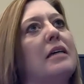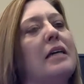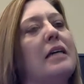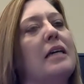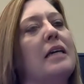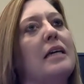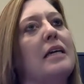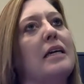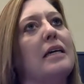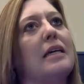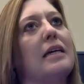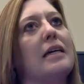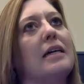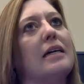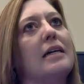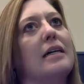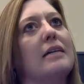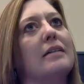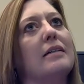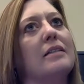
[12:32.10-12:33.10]

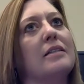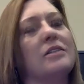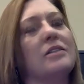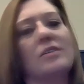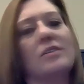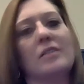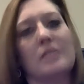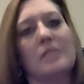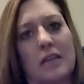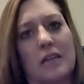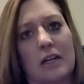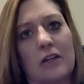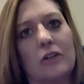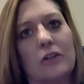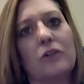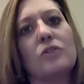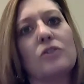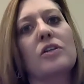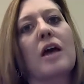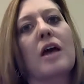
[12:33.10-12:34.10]
the
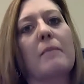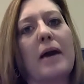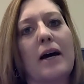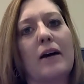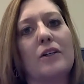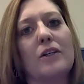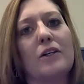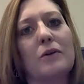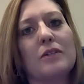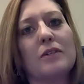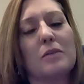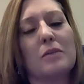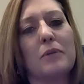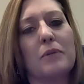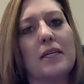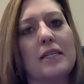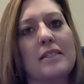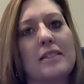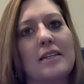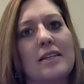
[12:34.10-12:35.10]
senators come out, you know, it's a
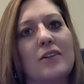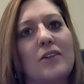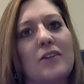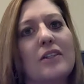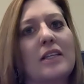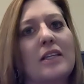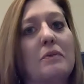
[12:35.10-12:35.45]
big deal.